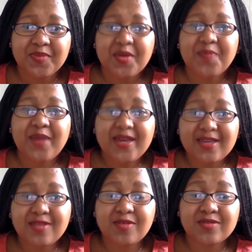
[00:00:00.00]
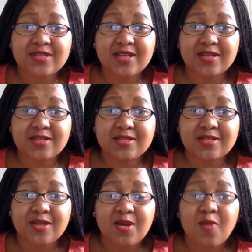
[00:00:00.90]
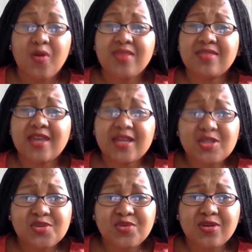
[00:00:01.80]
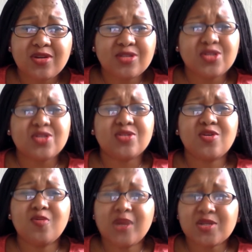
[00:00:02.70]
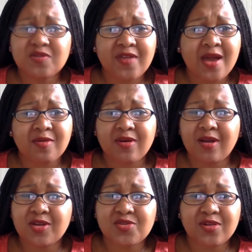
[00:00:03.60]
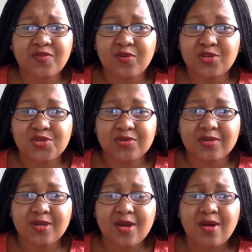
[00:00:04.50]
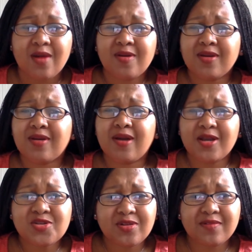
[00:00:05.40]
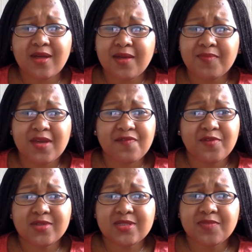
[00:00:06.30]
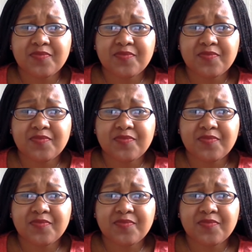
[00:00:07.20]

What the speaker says: back in those days, when they too lost so much of their agricultural fortune, their agricultural effort,